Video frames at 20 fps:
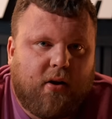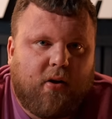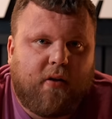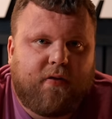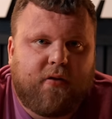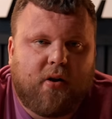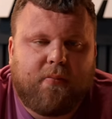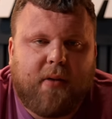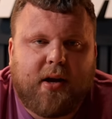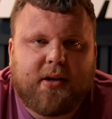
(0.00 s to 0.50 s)
You know,
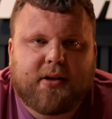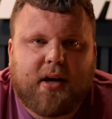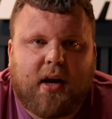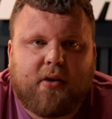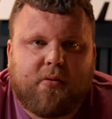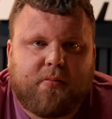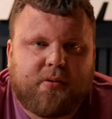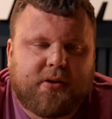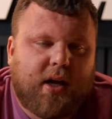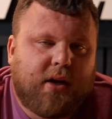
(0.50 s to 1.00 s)
if your mind's
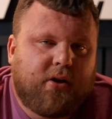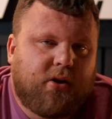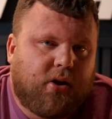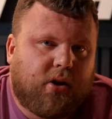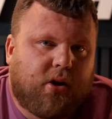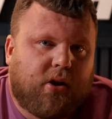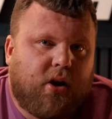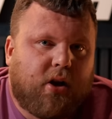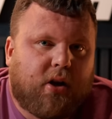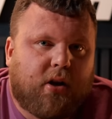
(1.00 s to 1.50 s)

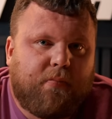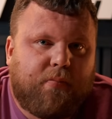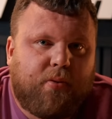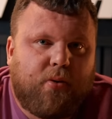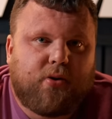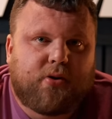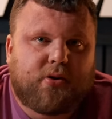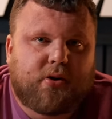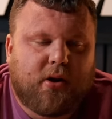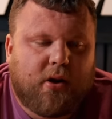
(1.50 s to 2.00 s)
100%, you can
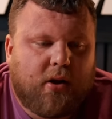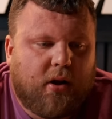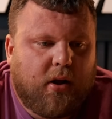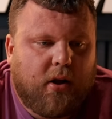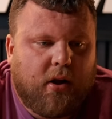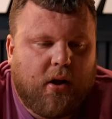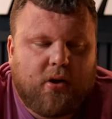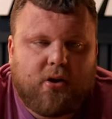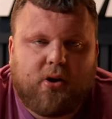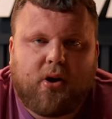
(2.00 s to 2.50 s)
push
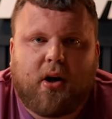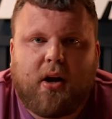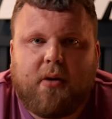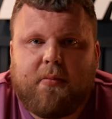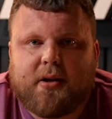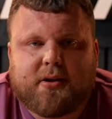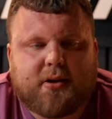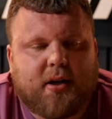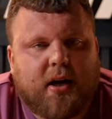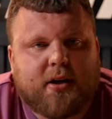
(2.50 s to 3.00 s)
to your
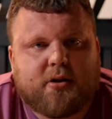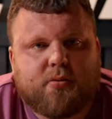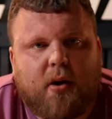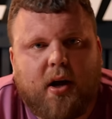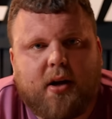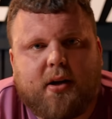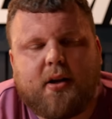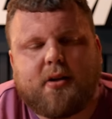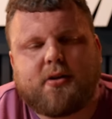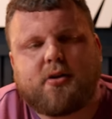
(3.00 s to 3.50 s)
limits, and that's
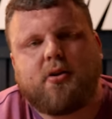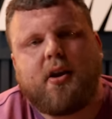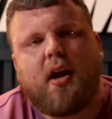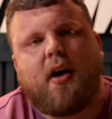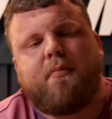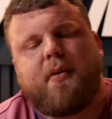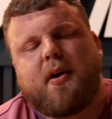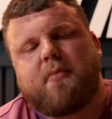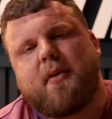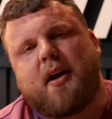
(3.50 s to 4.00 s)
what I did. So yeah,
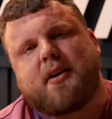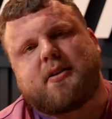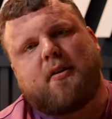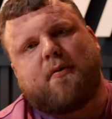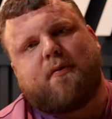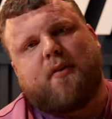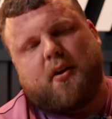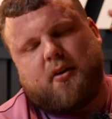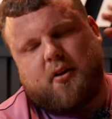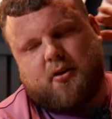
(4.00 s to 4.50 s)
a big massive
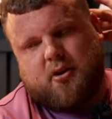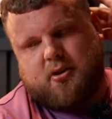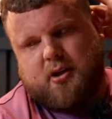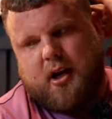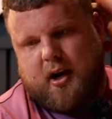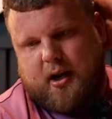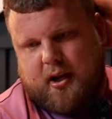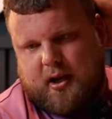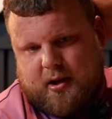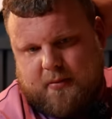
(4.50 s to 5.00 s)
thank you to
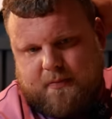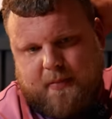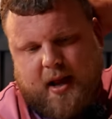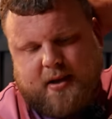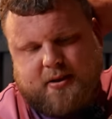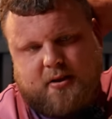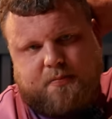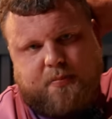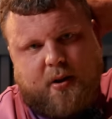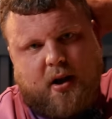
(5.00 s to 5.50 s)
Charlie, a
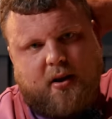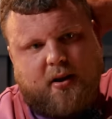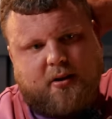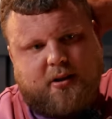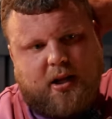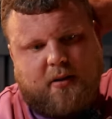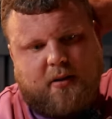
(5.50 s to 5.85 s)
massive part of the